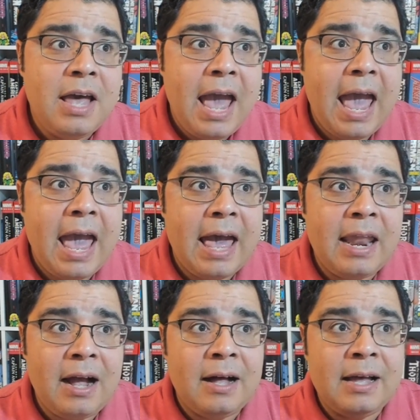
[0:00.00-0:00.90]
And
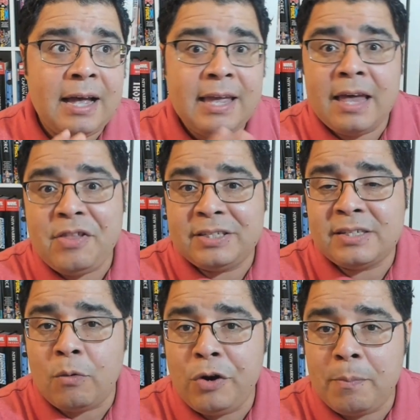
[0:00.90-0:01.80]
uh, again, this is a
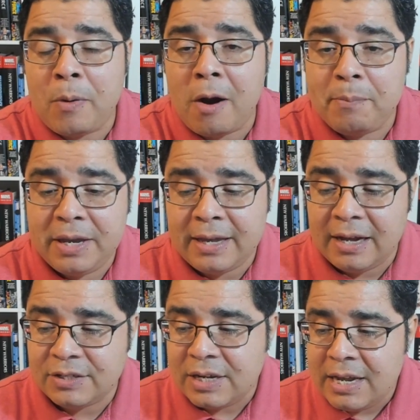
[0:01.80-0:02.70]
weird part
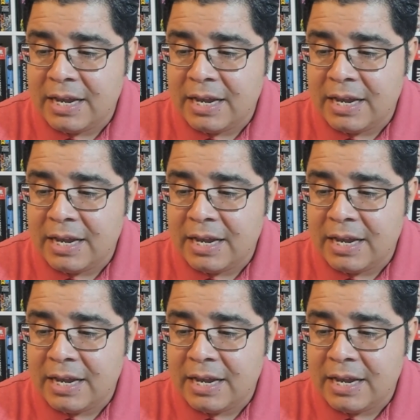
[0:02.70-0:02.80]
because